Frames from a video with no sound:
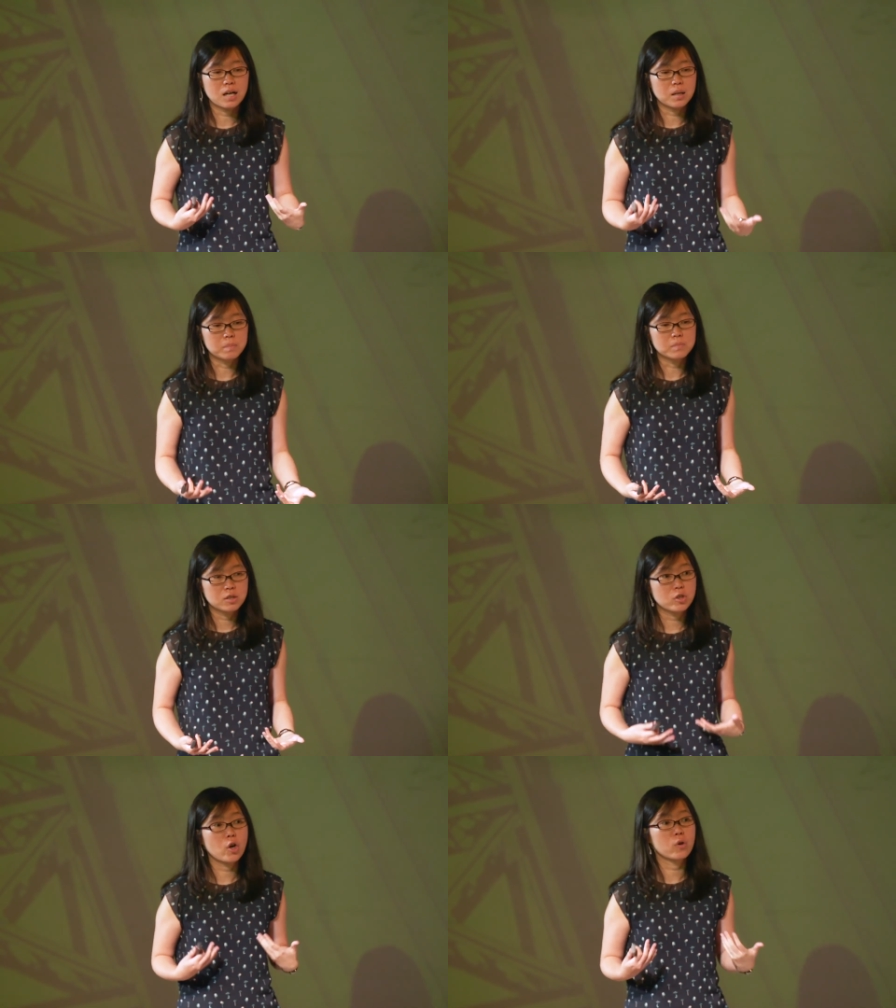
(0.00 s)
Um,
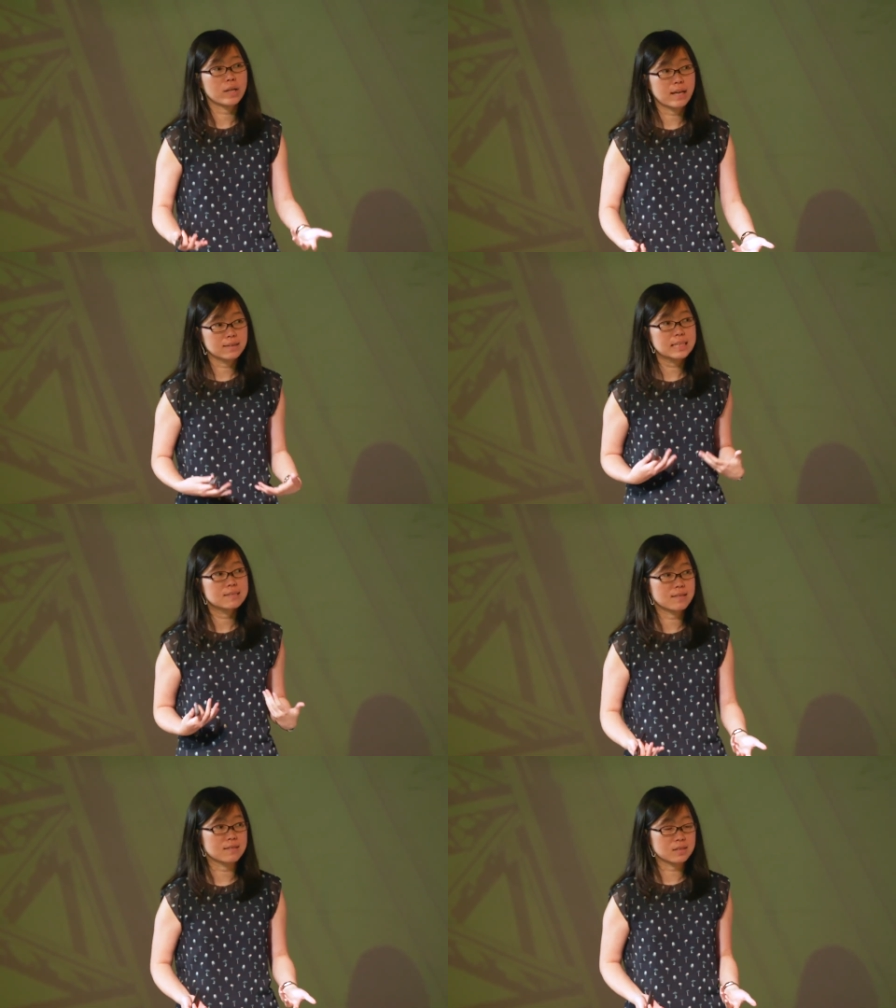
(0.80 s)
know that
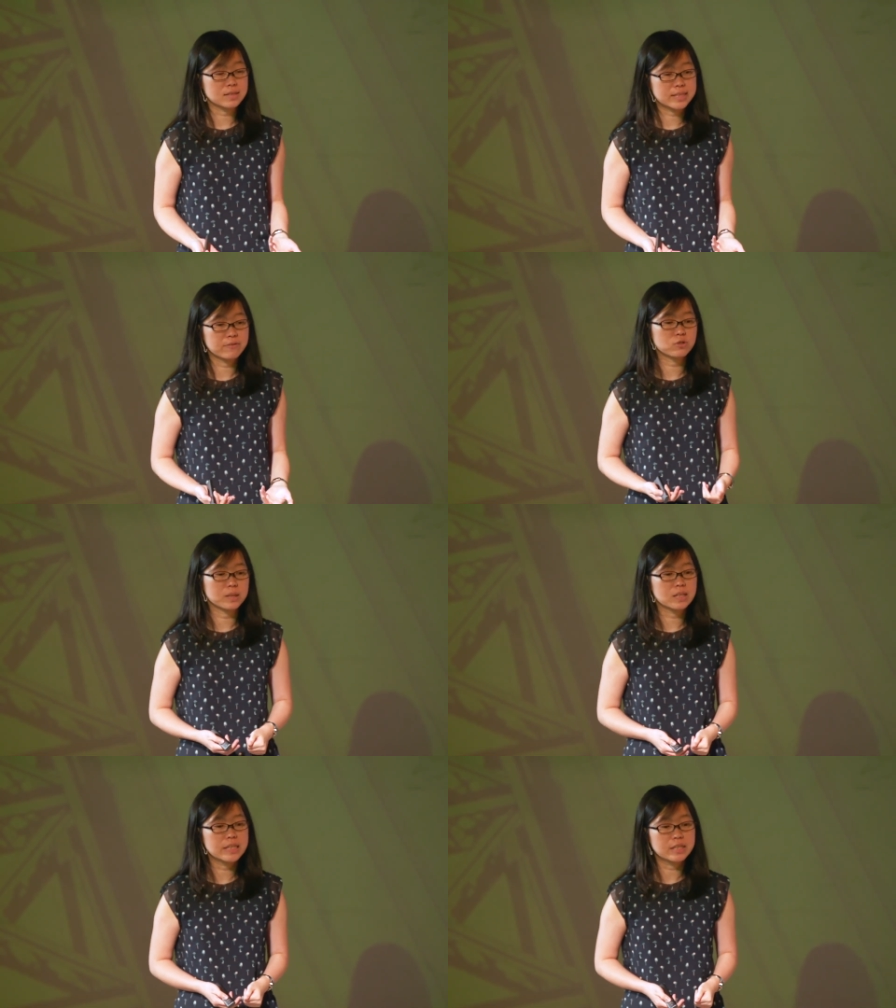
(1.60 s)
these things are safe to
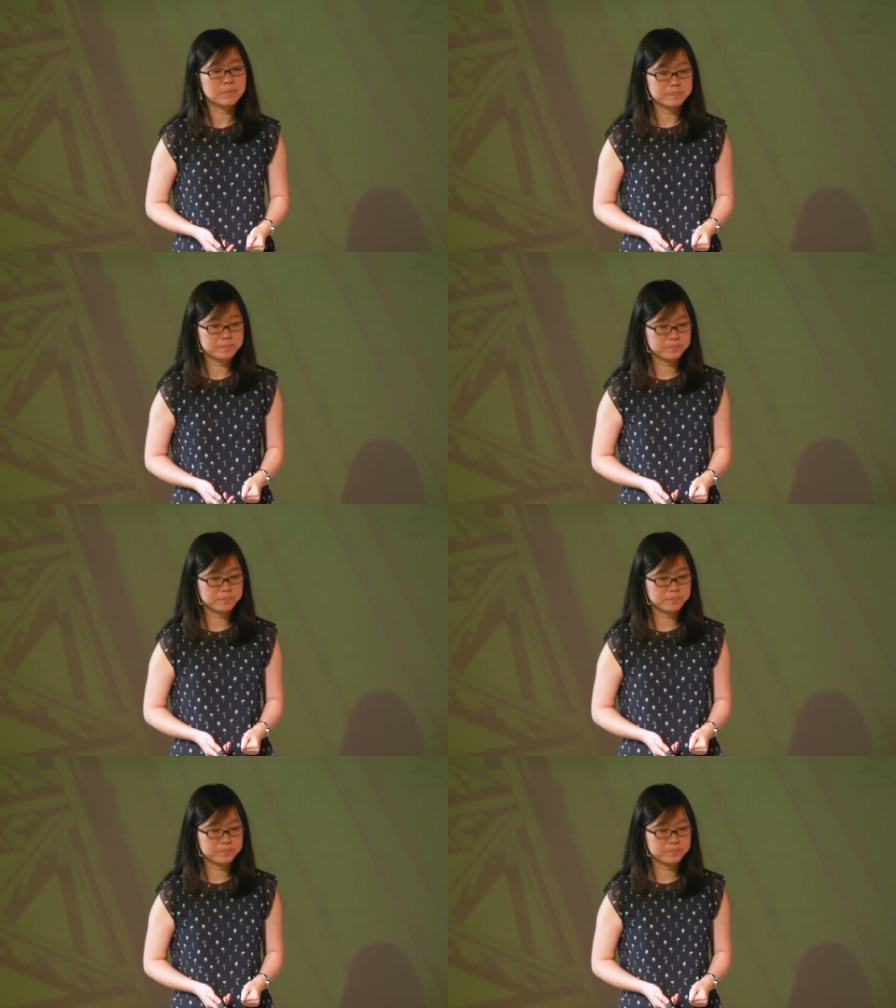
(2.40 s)
be cleaned up.